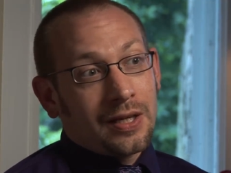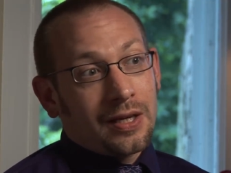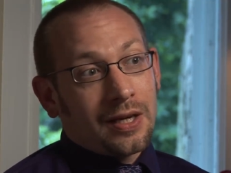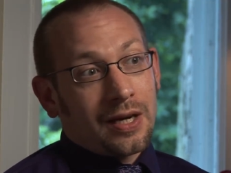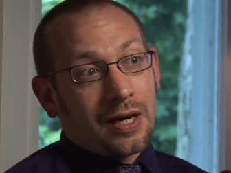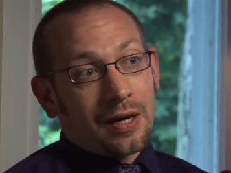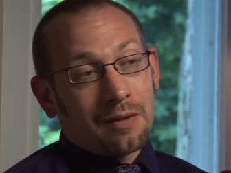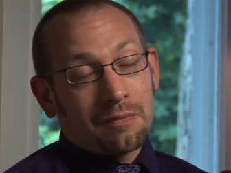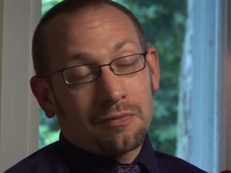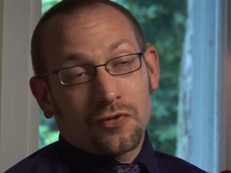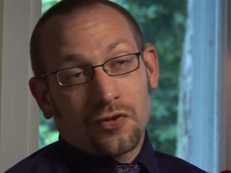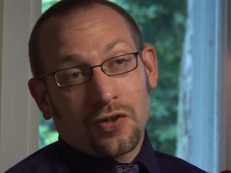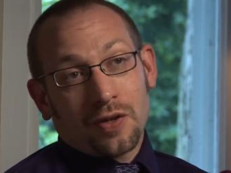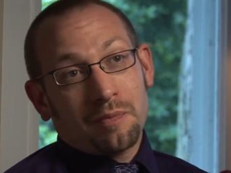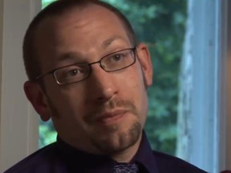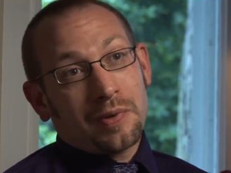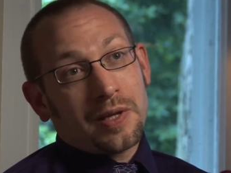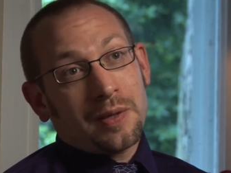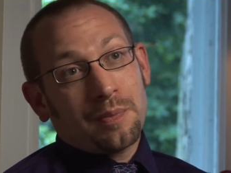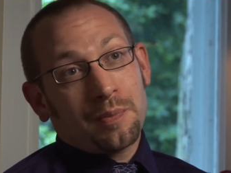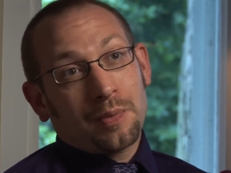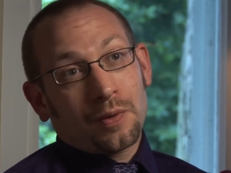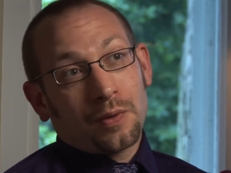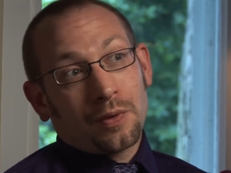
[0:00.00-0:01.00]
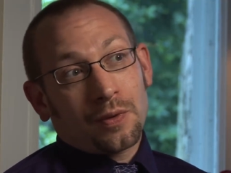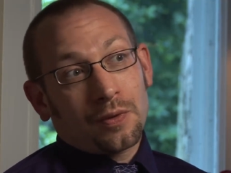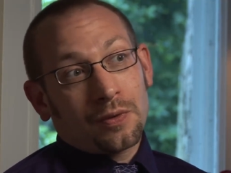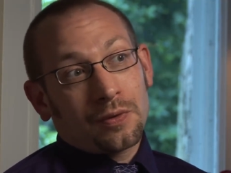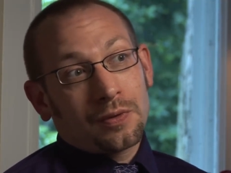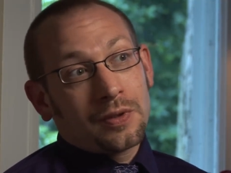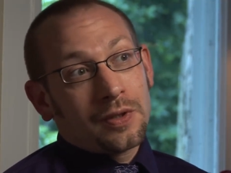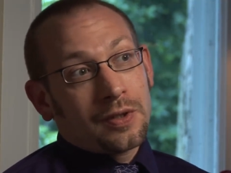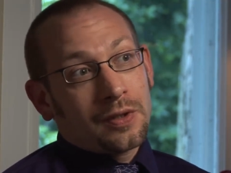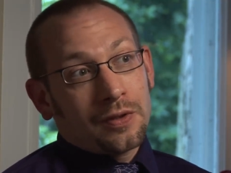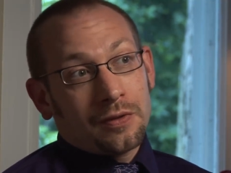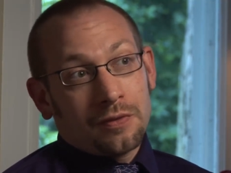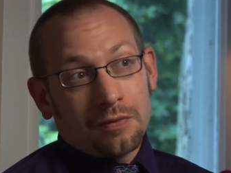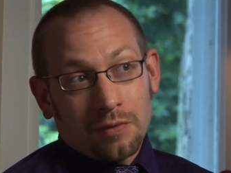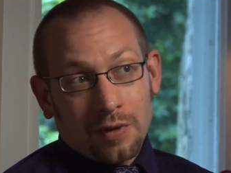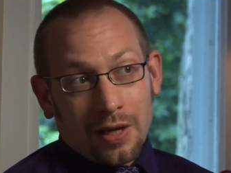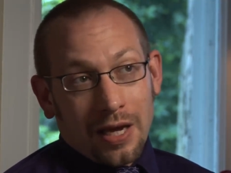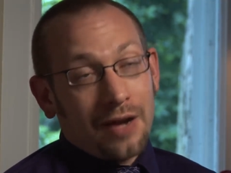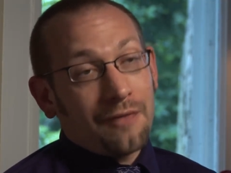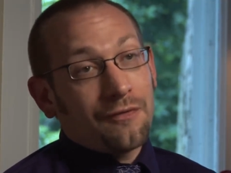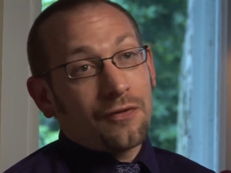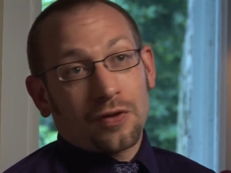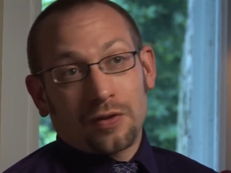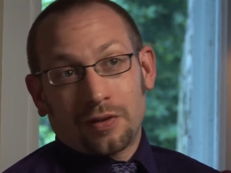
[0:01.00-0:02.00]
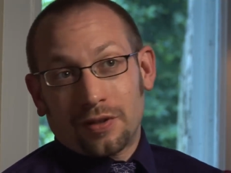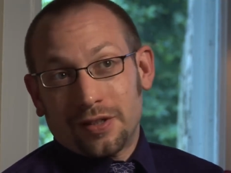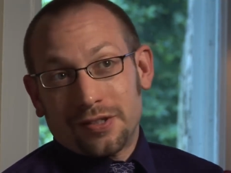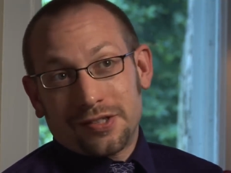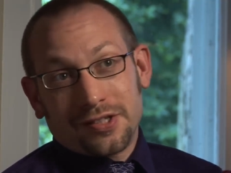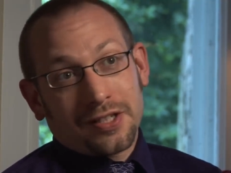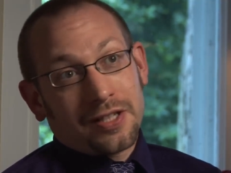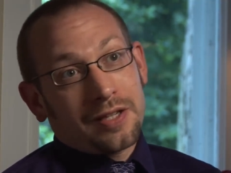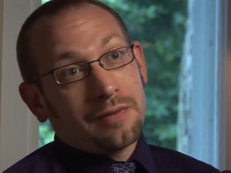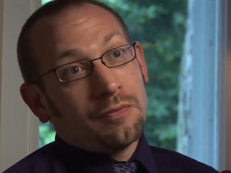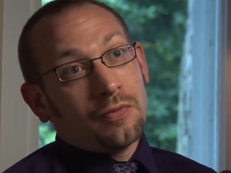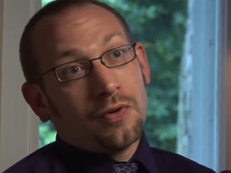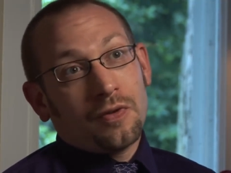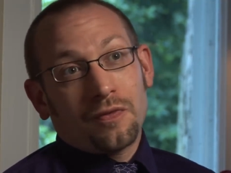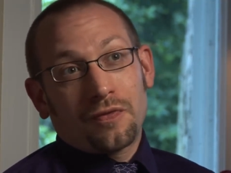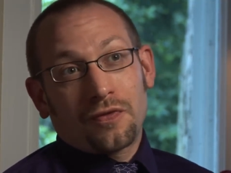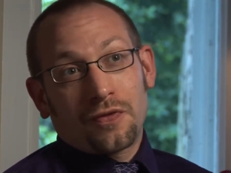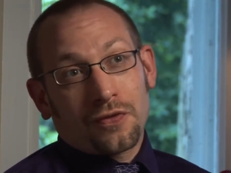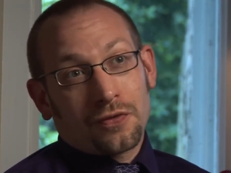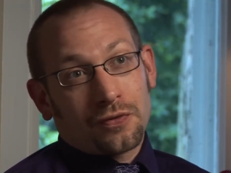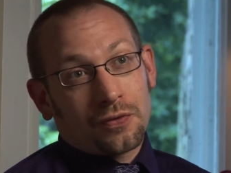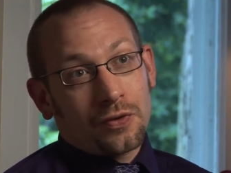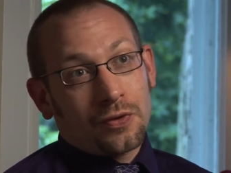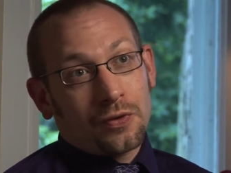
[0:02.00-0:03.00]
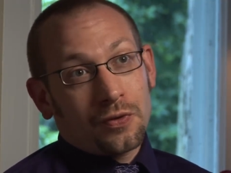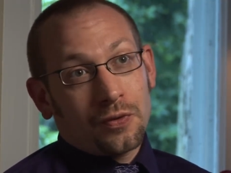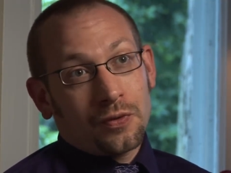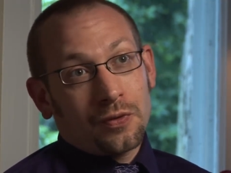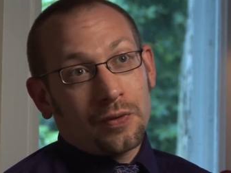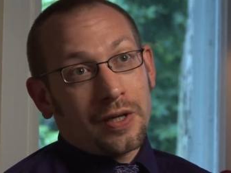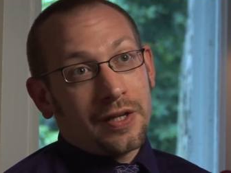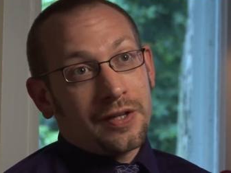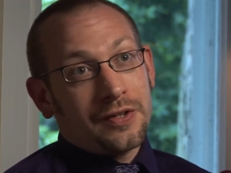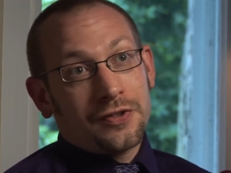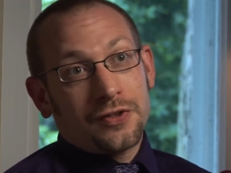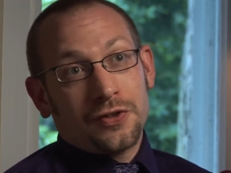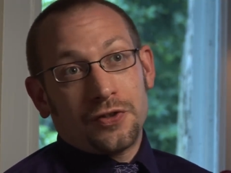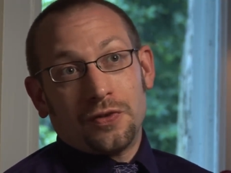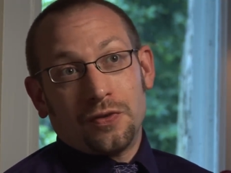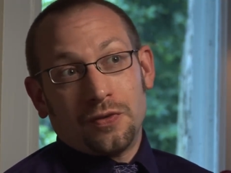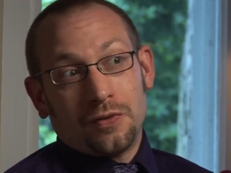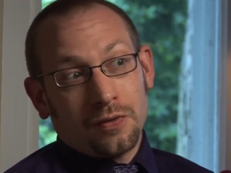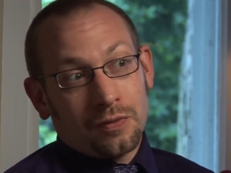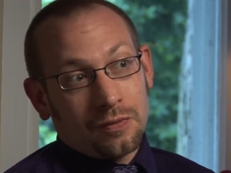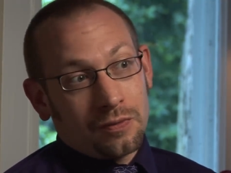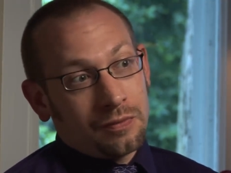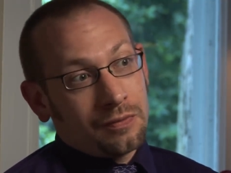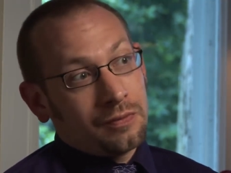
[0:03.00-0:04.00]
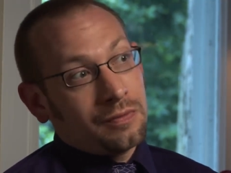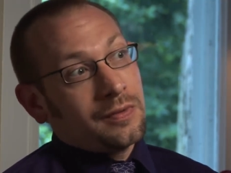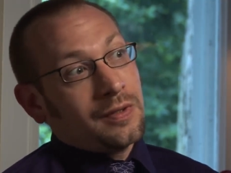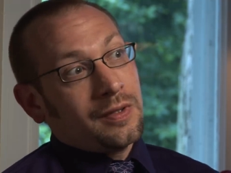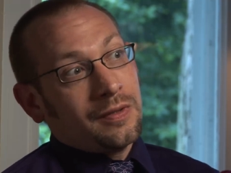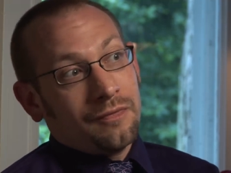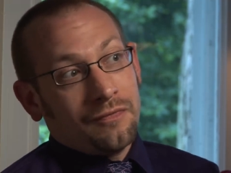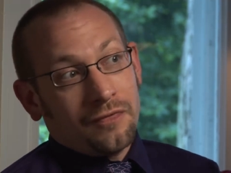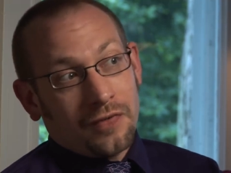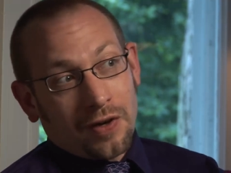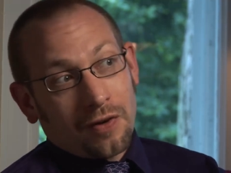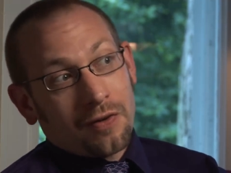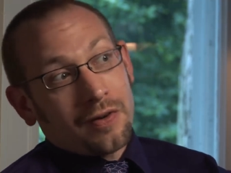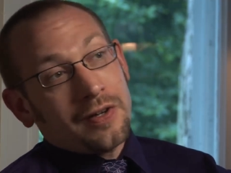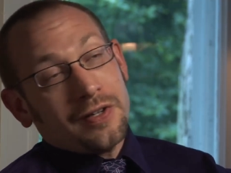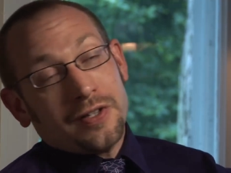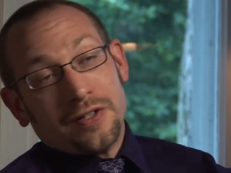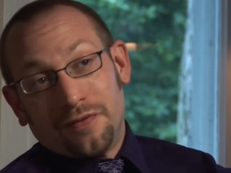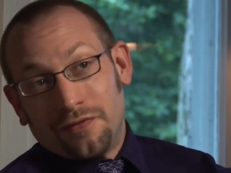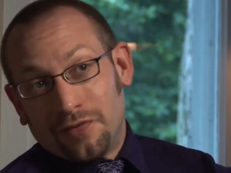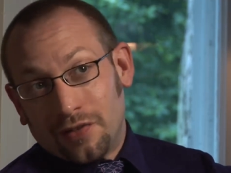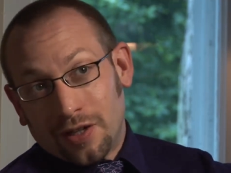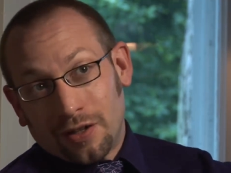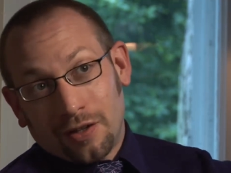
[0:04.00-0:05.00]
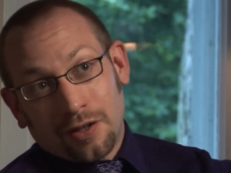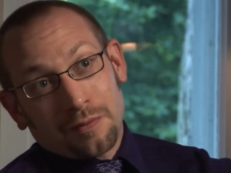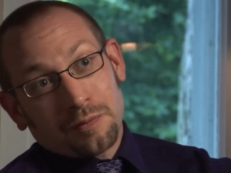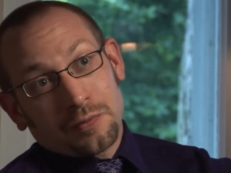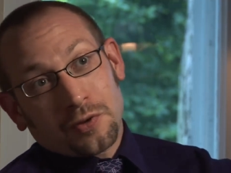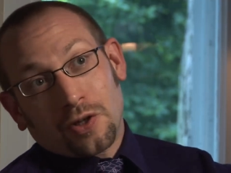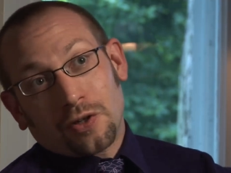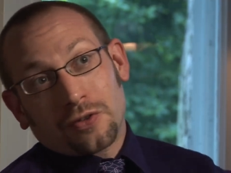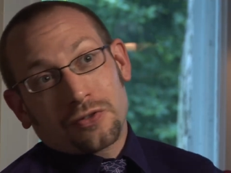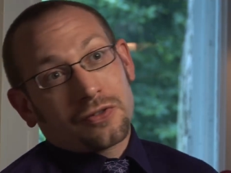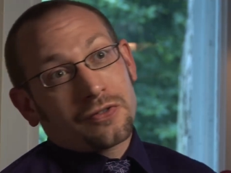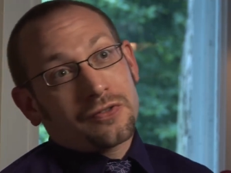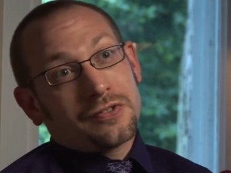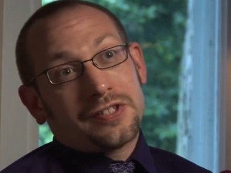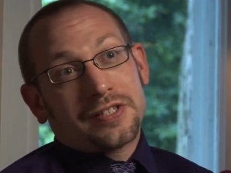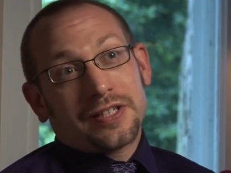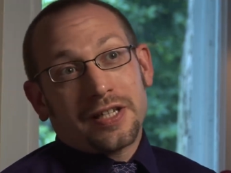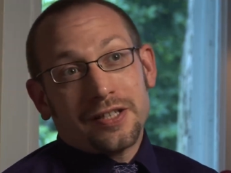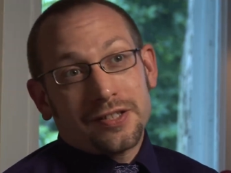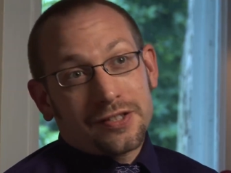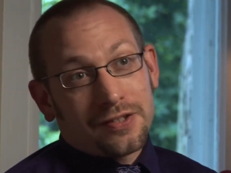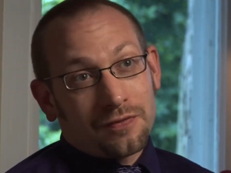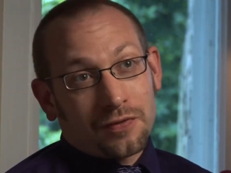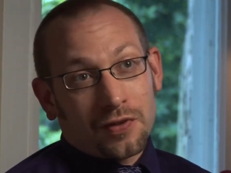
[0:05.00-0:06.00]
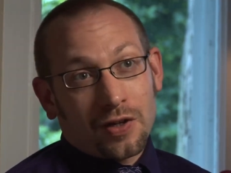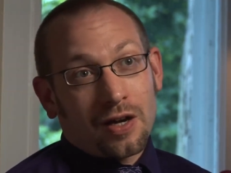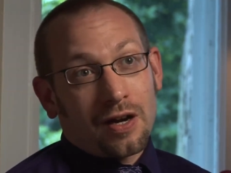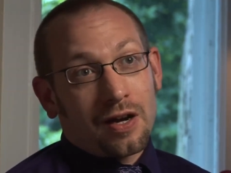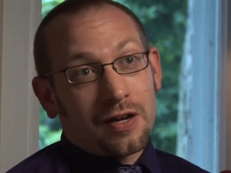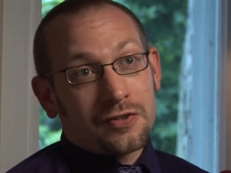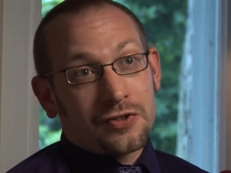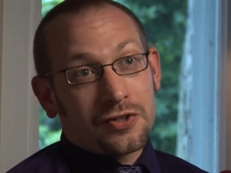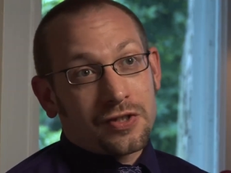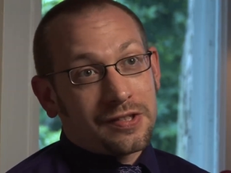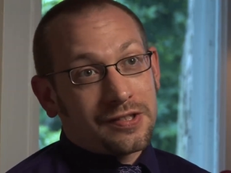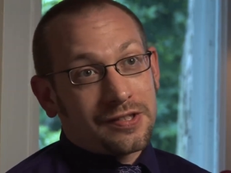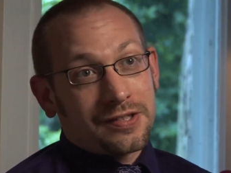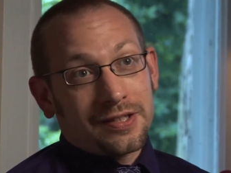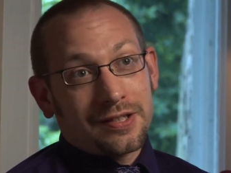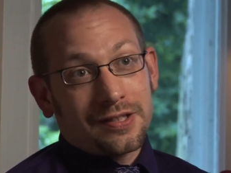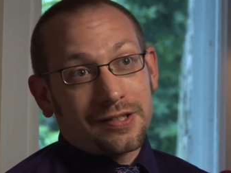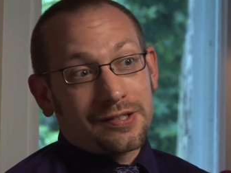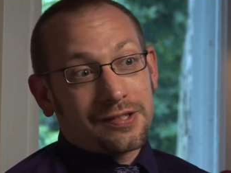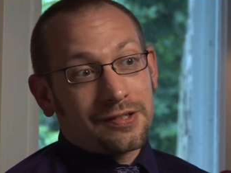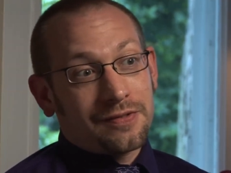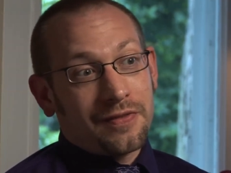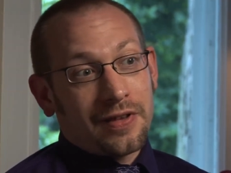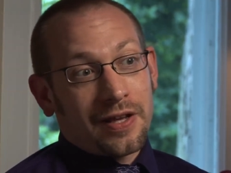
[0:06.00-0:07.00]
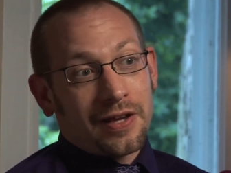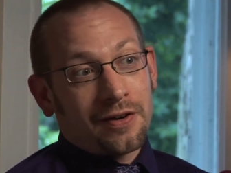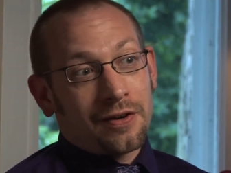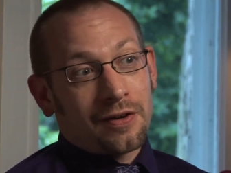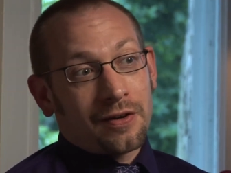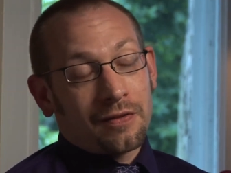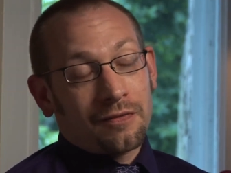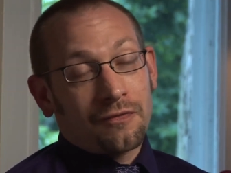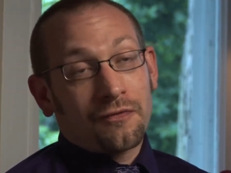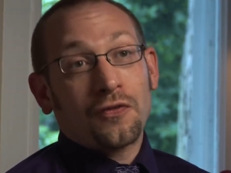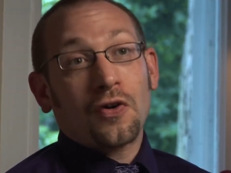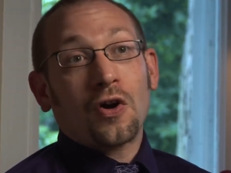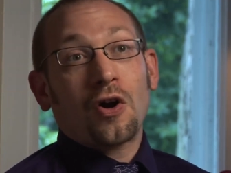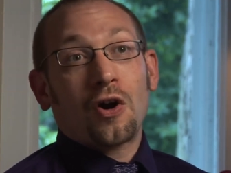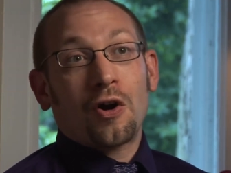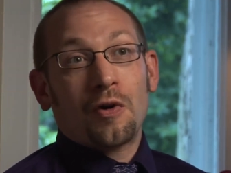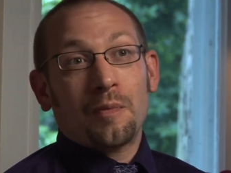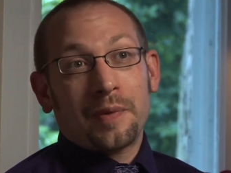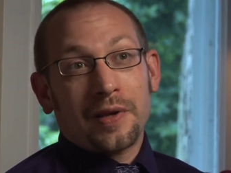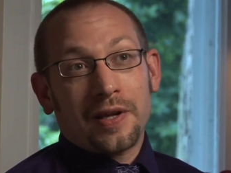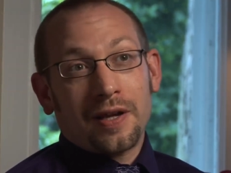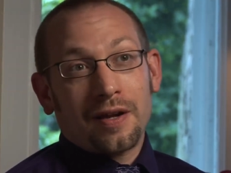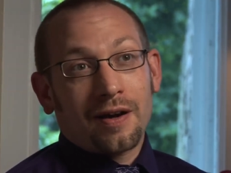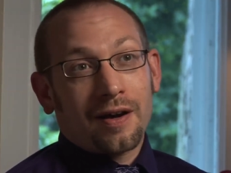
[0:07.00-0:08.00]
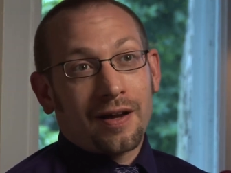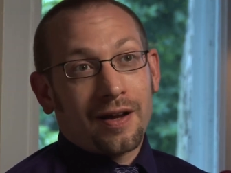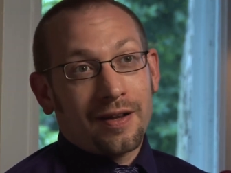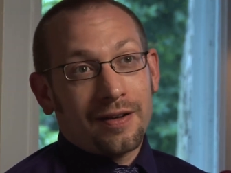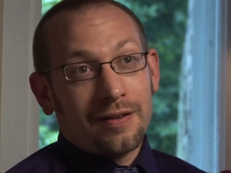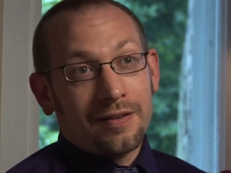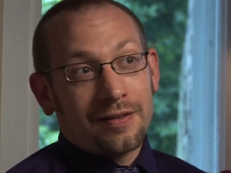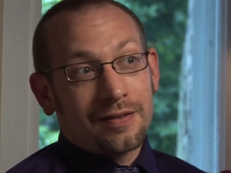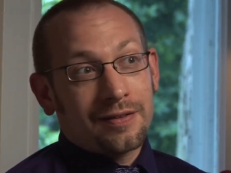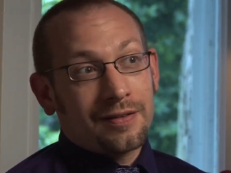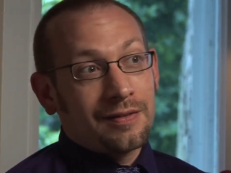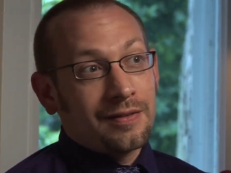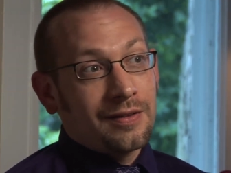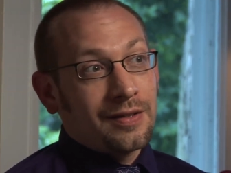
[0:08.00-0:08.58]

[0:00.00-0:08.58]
Um, some people effortlessly move through into very developed altered states of consciousness that are far beyond